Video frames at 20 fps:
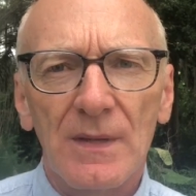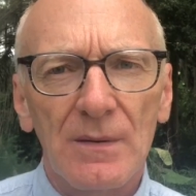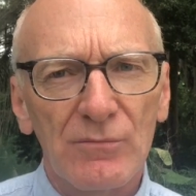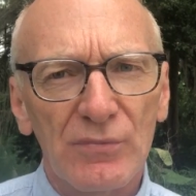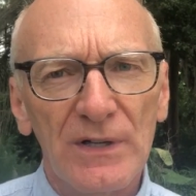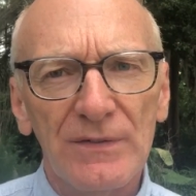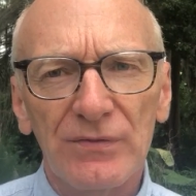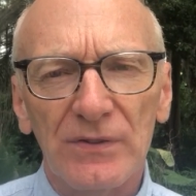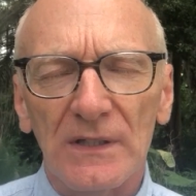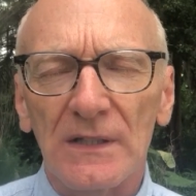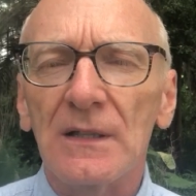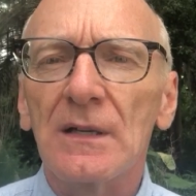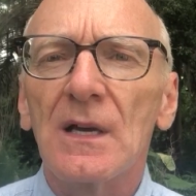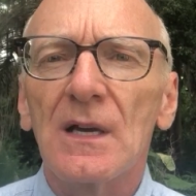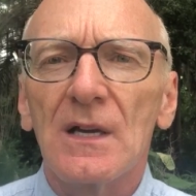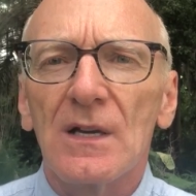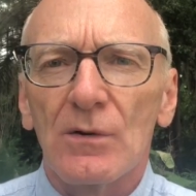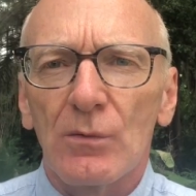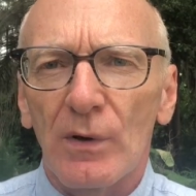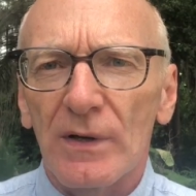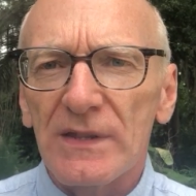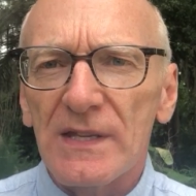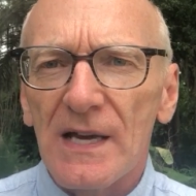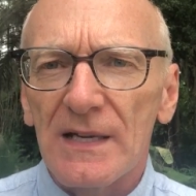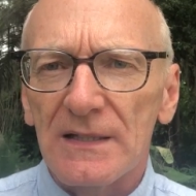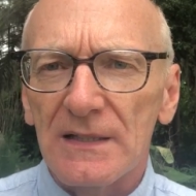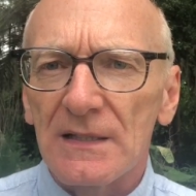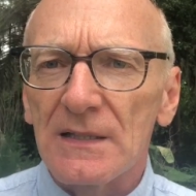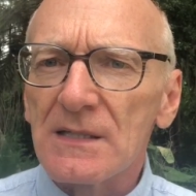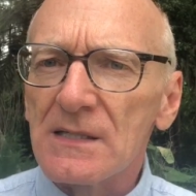Briefly, what
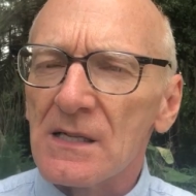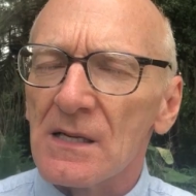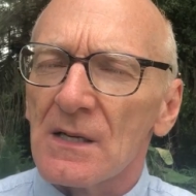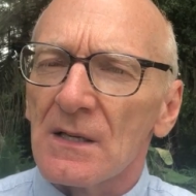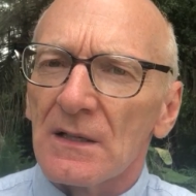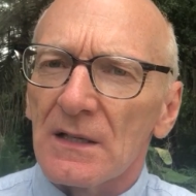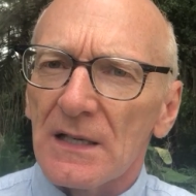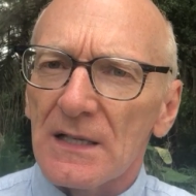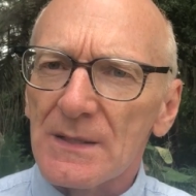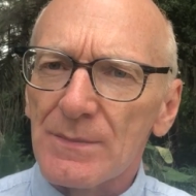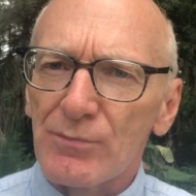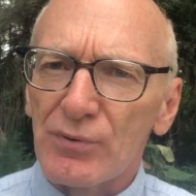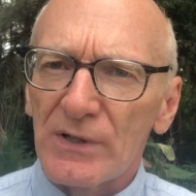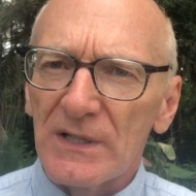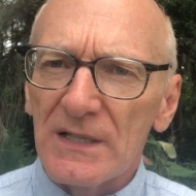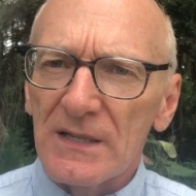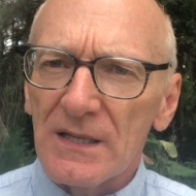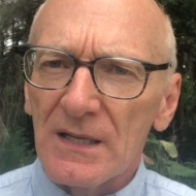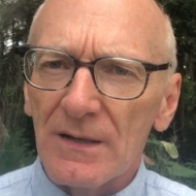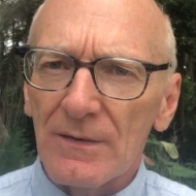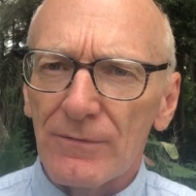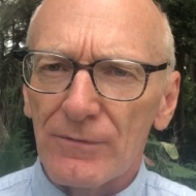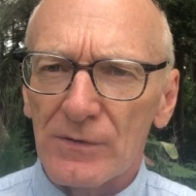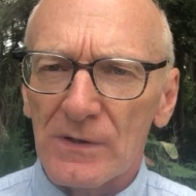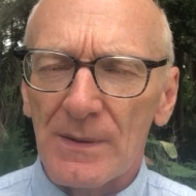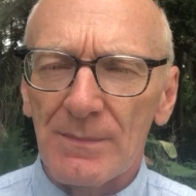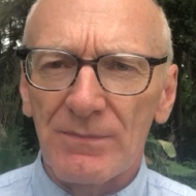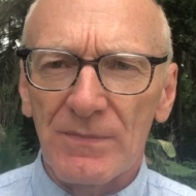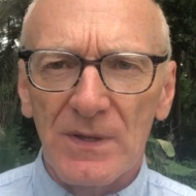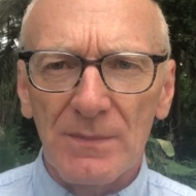that is breathing
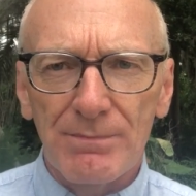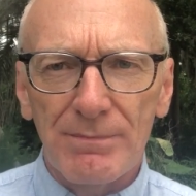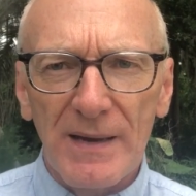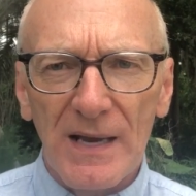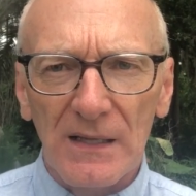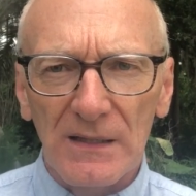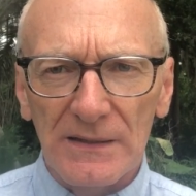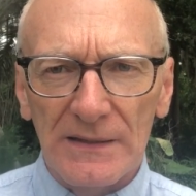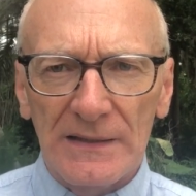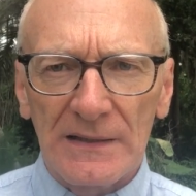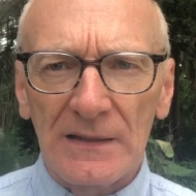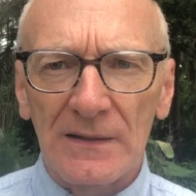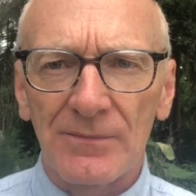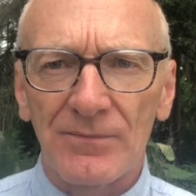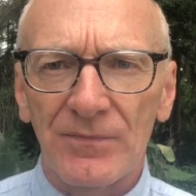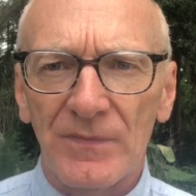from the belly